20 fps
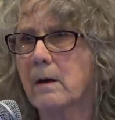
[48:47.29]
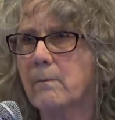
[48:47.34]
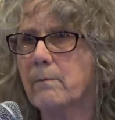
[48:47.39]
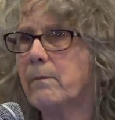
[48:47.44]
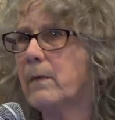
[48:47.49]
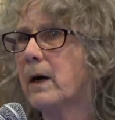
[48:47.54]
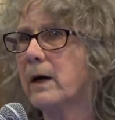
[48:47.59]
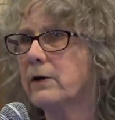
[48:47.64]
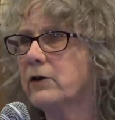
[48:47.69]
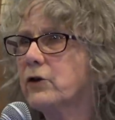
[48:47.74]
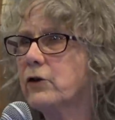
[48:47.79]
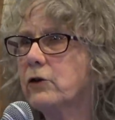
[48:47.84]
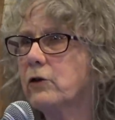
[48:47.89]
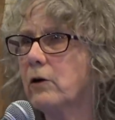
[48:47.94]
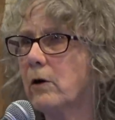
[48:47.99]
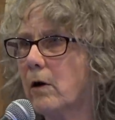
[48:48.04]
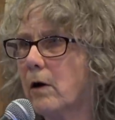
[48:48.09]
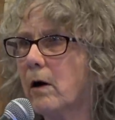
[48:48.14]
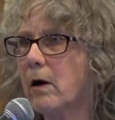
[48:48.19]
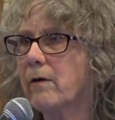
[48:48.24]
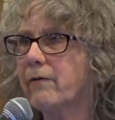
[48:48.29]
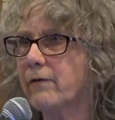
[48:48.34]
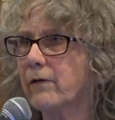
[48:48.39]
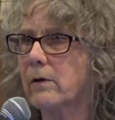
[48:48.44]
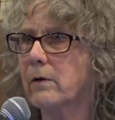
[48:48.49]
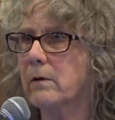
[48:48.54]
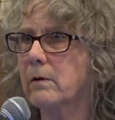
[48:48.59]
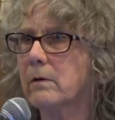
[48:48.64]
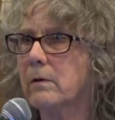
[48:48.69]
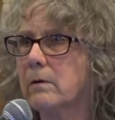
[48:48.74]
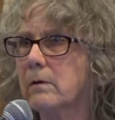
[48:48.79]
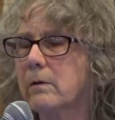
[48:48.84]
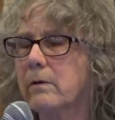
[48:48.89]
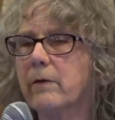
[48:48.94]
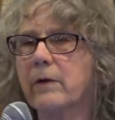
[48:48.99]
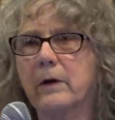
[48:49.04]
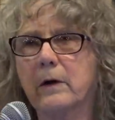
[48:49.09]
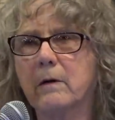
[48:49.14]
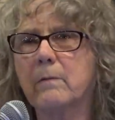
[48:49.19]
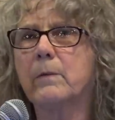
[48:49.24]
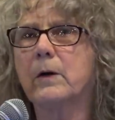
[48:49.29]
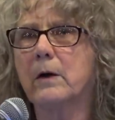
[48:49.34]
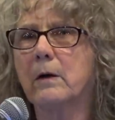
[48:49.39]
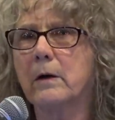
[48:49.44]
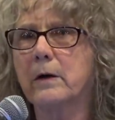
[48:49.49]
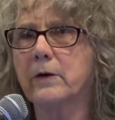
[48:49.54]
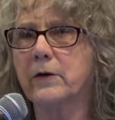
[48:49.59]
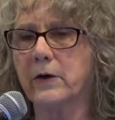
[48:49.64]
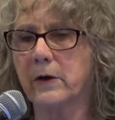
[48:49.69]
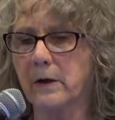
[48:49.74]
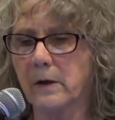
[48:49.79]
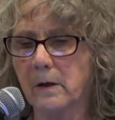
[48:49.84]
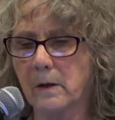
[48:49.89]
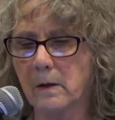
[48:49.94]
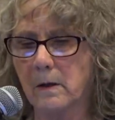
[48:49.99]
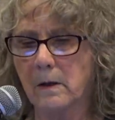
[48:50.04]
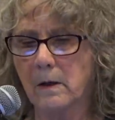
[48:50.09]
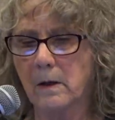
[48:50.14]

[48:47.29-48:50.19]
much to offer the community.